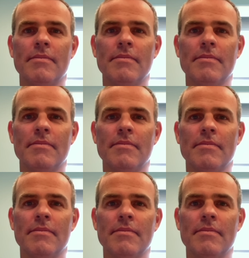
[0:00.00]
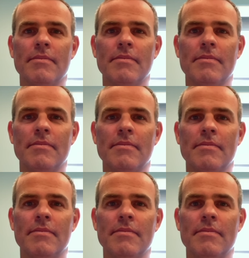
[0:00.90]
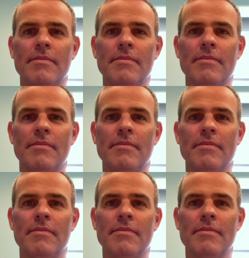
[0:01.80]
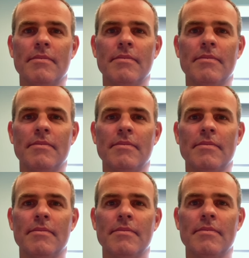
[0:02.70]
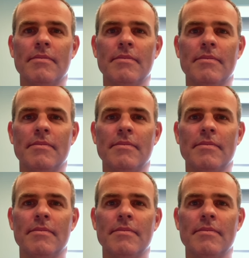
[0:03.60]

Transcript: No words are spoken by the person on screen.